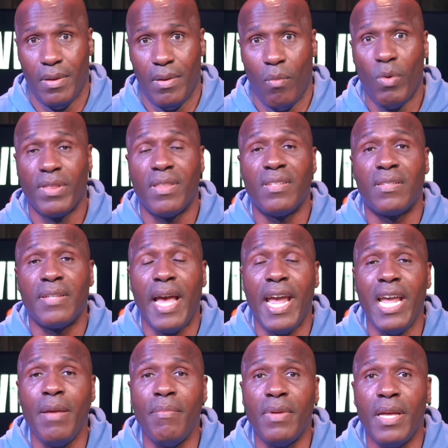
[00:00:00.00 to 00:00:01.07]
with the
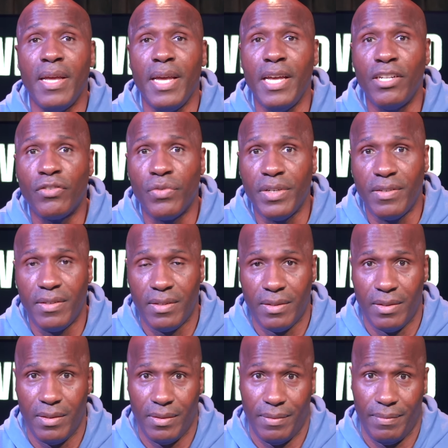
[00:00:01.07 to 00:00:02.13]
same interest.